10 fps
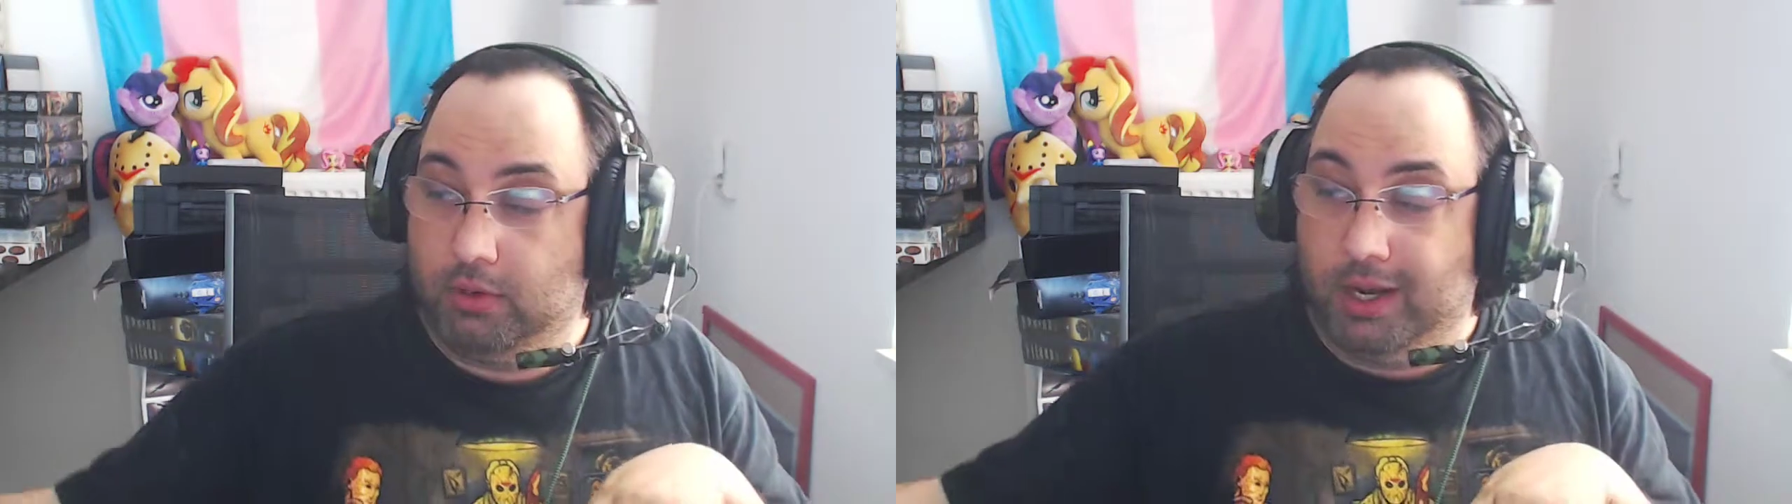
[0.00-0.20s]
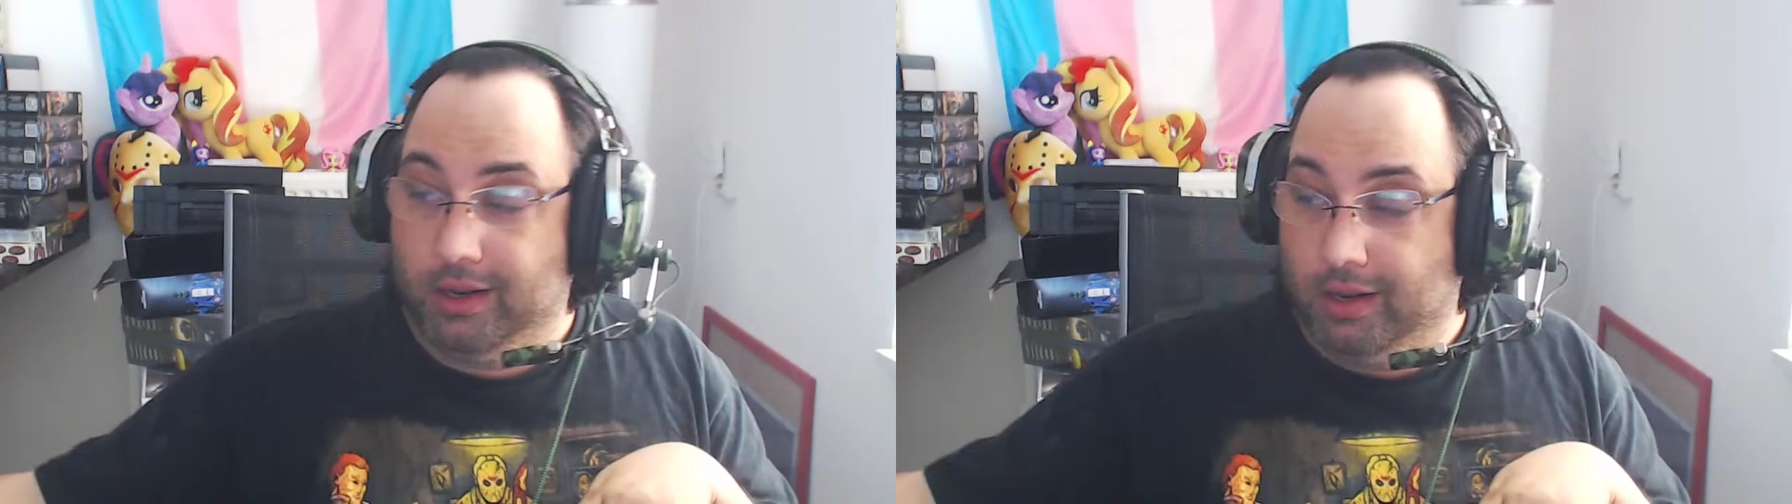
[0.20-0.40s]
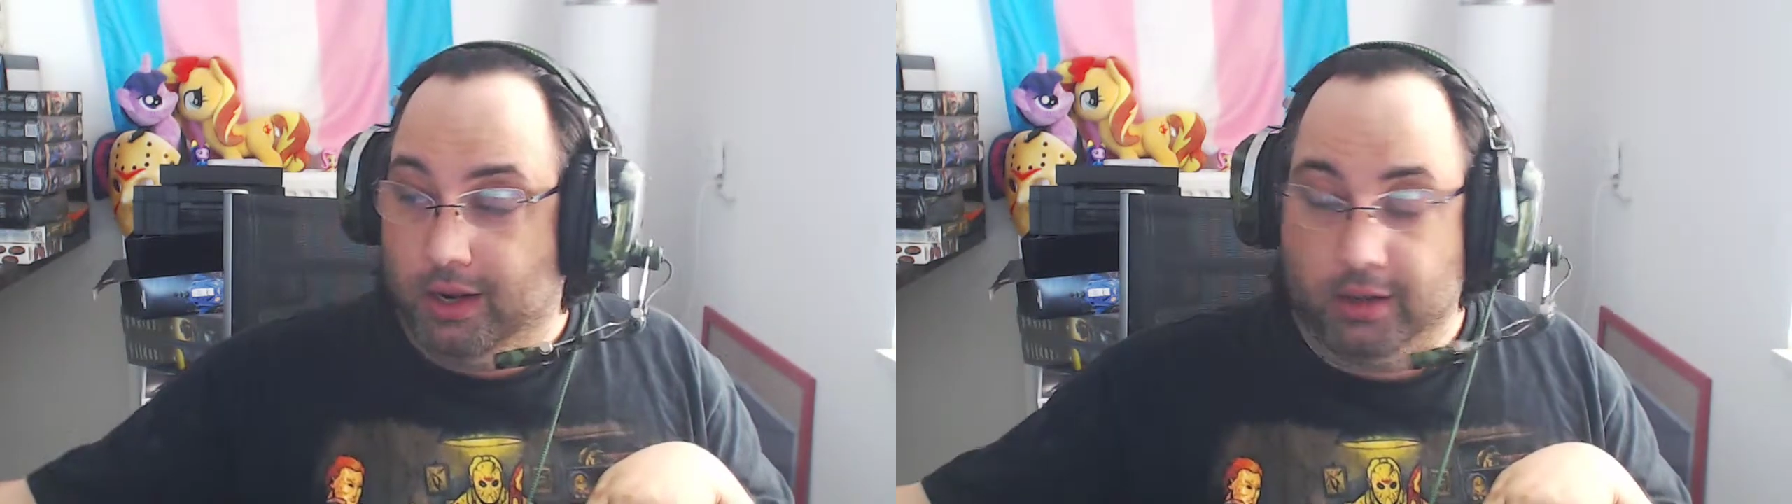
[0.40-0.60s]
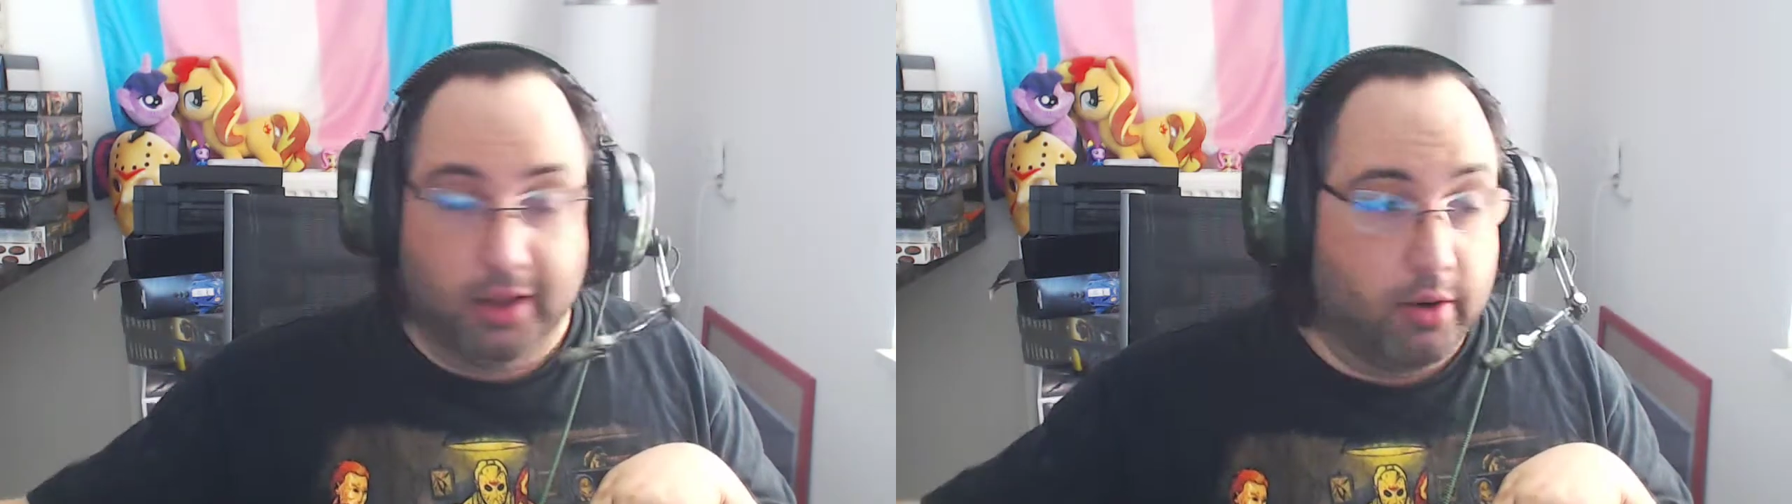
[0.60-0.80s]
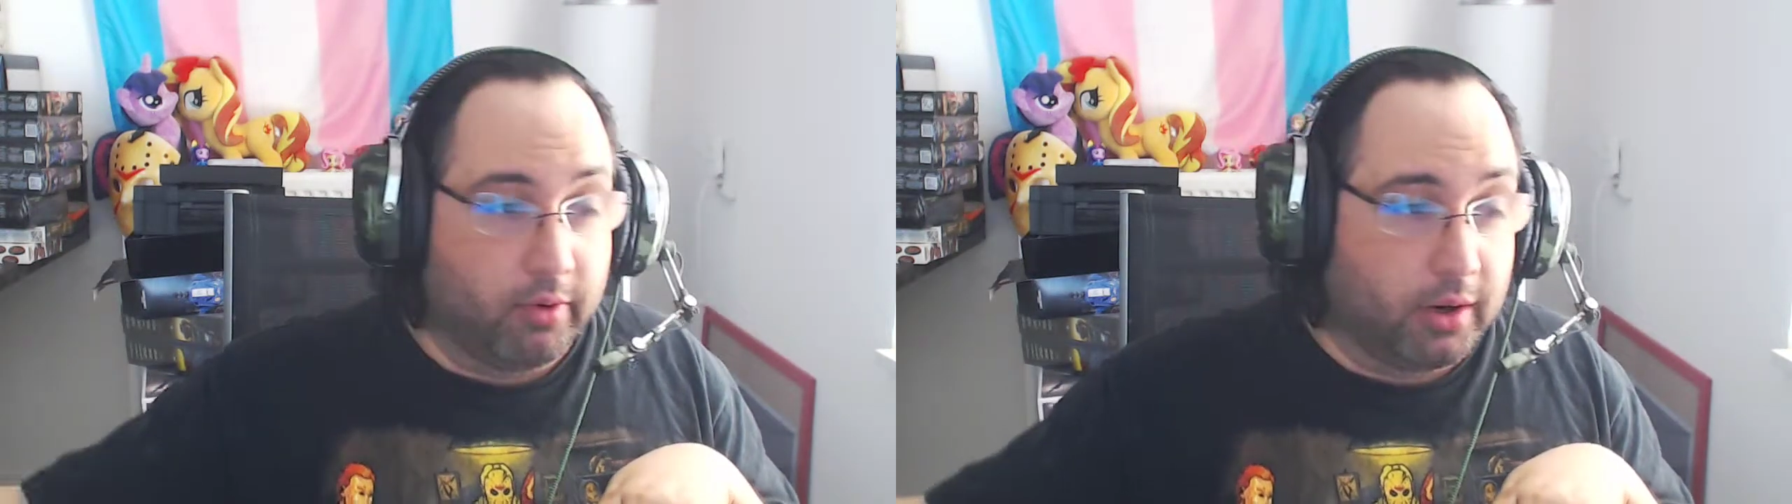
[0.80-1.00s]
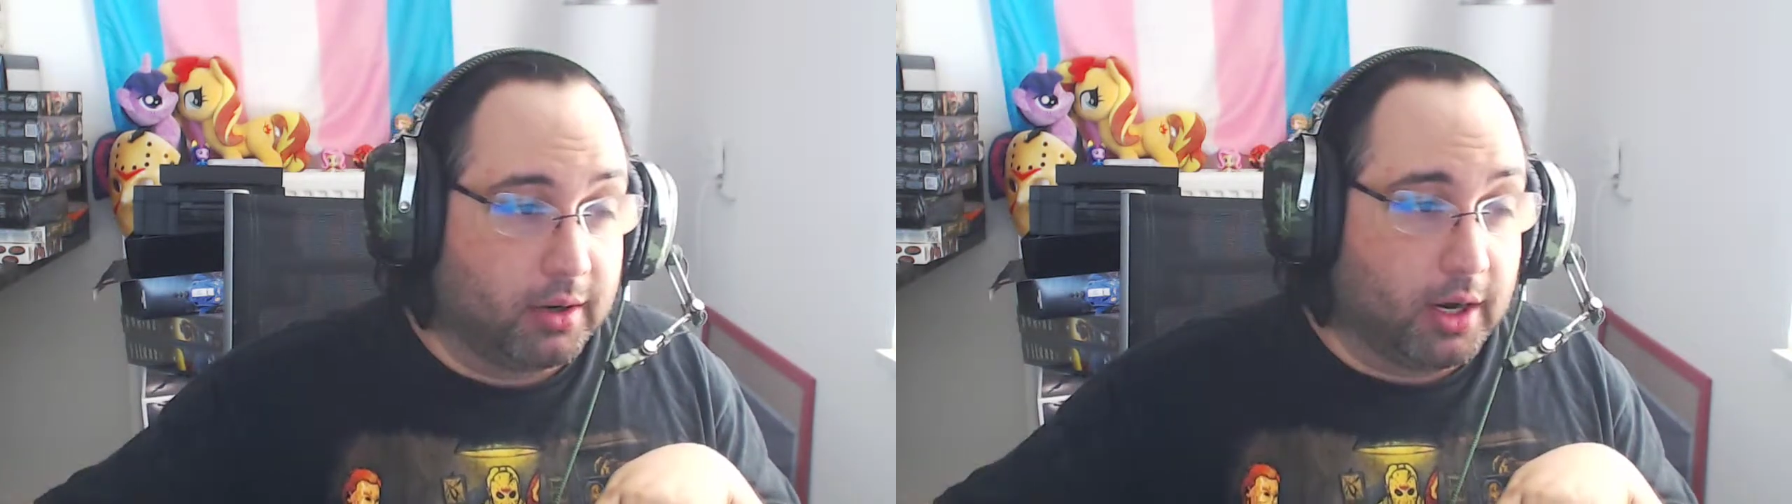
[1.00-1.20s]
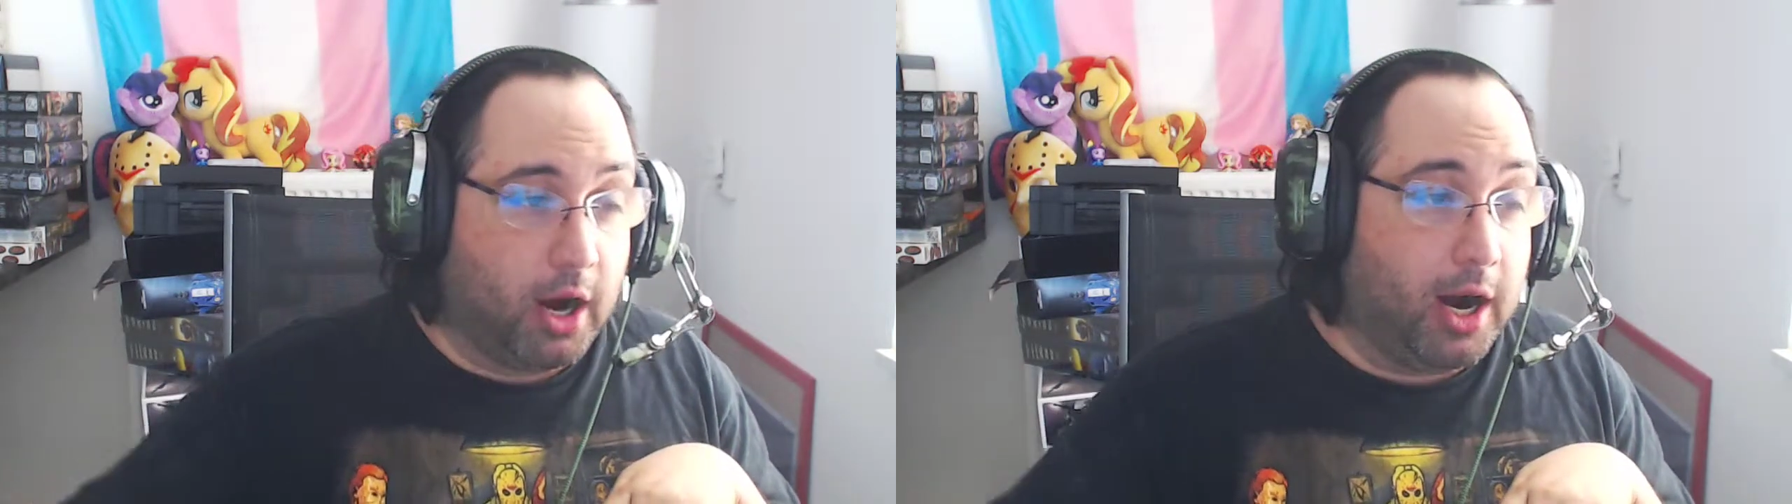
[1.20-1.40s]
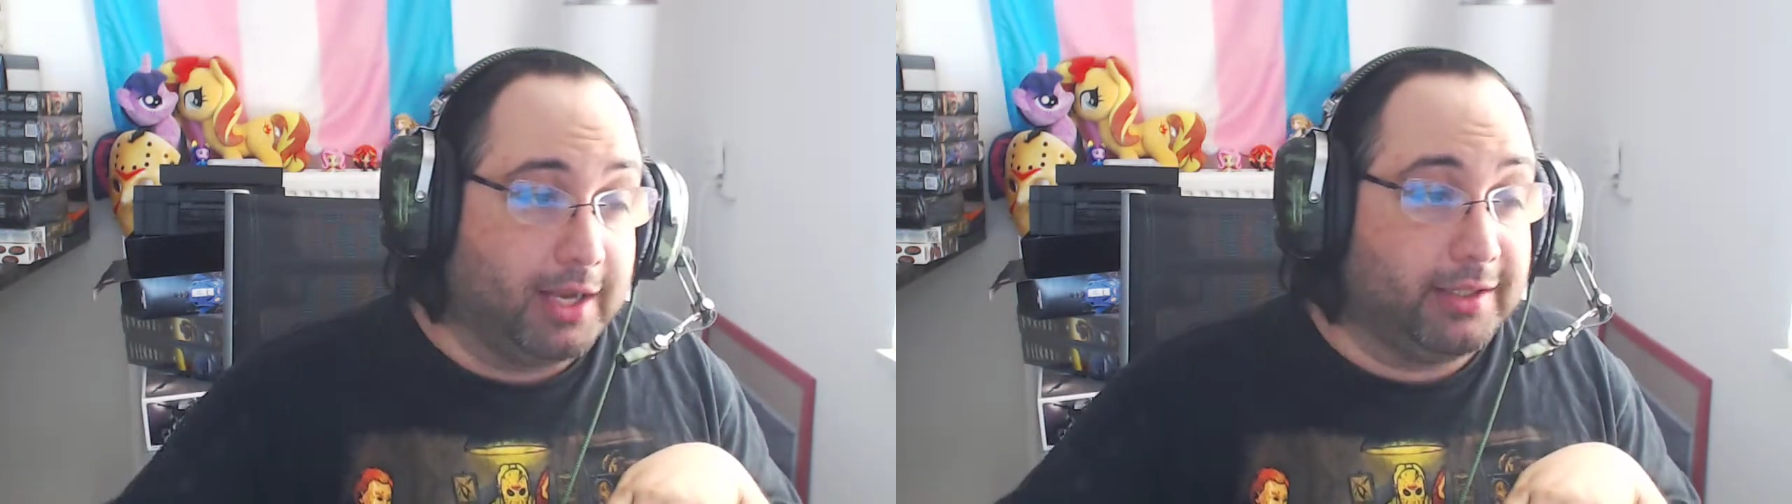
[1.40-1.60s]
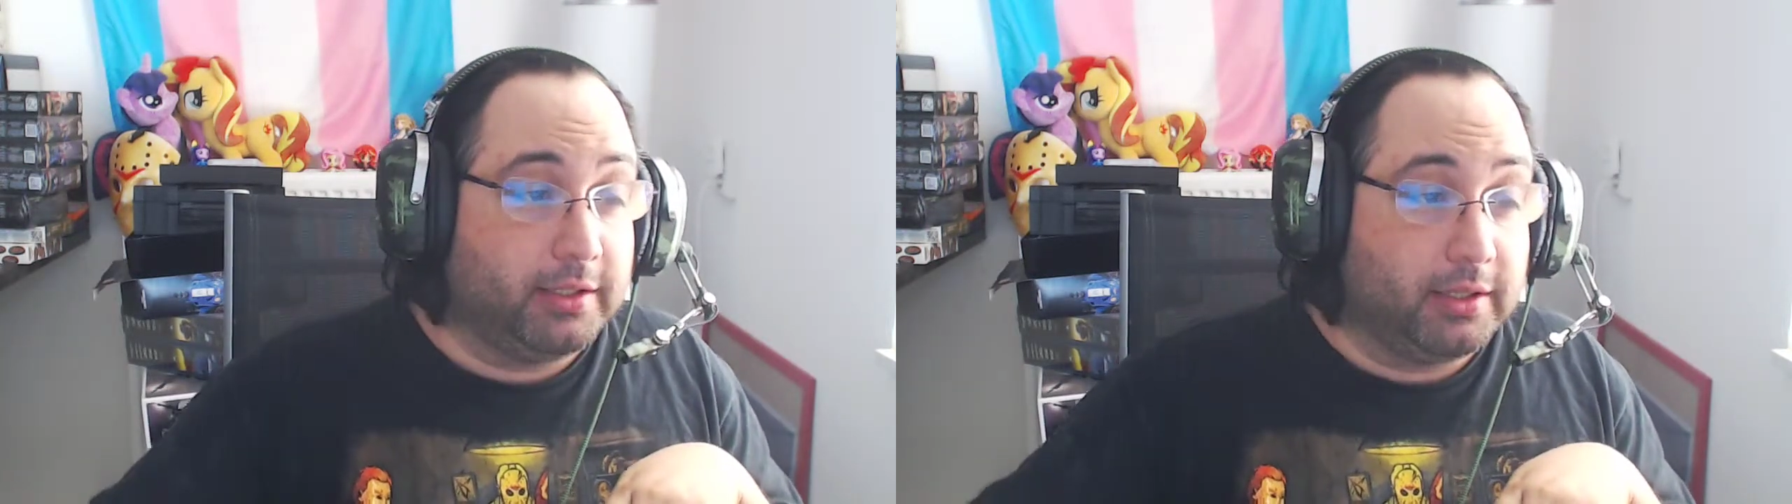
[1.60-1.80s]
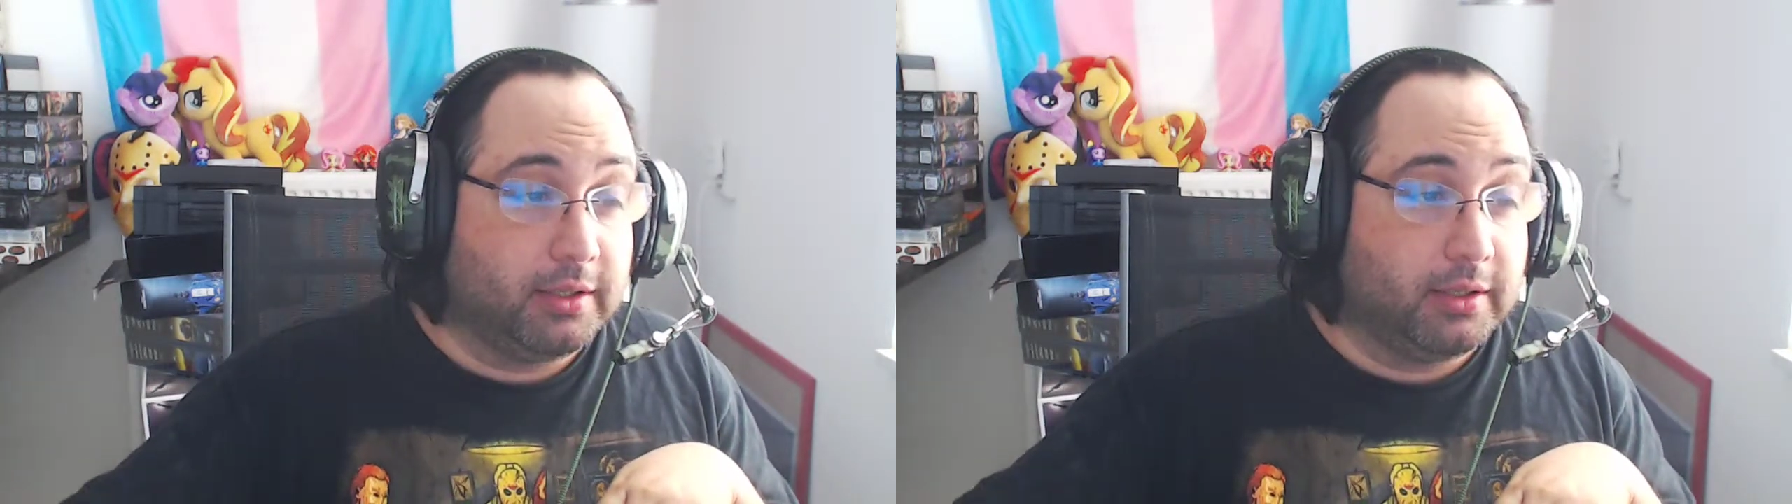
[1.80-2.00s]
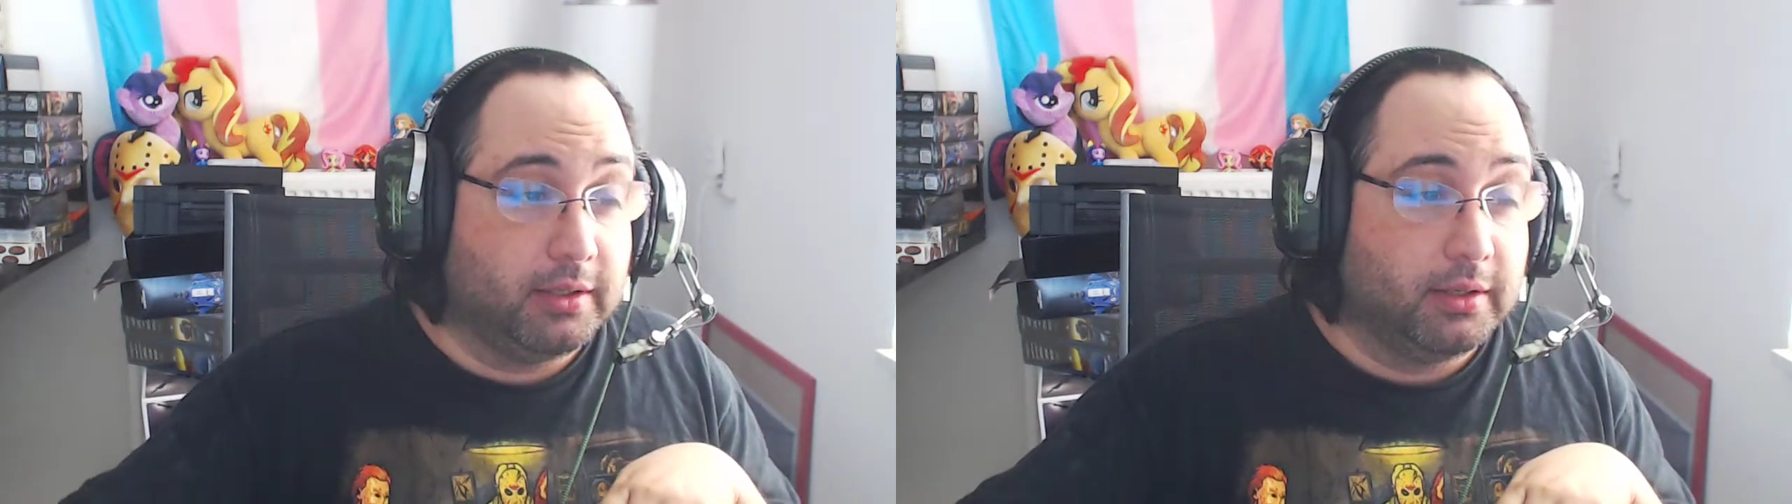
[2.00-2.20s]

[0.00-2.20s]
a lower costs,